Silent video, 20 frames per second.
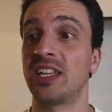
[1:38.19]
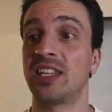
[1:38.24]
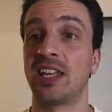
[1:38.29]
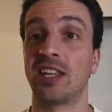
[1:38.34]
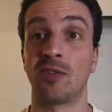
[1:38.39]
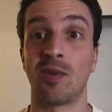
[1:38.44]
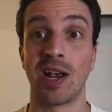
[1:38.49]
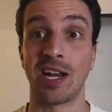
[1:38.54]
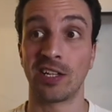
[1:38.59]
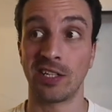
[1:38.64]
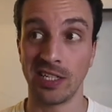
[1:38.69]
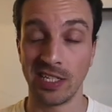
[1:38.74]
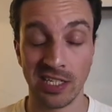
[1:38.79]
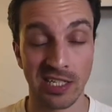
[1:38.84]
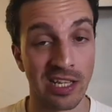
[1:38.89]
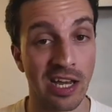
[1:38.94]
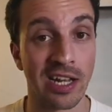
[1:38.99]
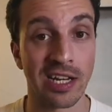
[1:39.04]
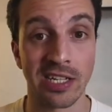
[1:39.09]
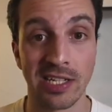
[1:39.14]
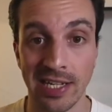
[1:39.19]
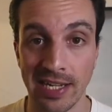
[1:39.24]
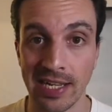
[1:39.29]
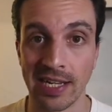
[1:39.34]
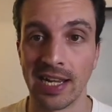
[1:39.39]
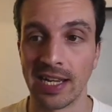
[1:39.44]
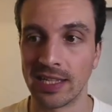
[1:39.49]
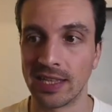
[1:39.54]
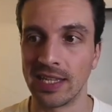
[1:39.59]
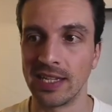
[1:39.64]
that they're actually starting to
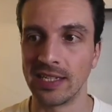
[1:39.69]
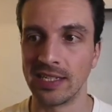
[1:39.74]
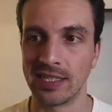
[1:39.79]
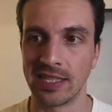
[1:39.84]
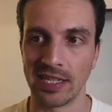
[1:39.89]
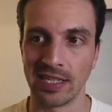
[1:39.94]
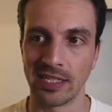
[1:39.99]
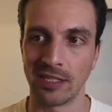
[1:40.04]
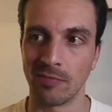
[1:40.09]
connect these things.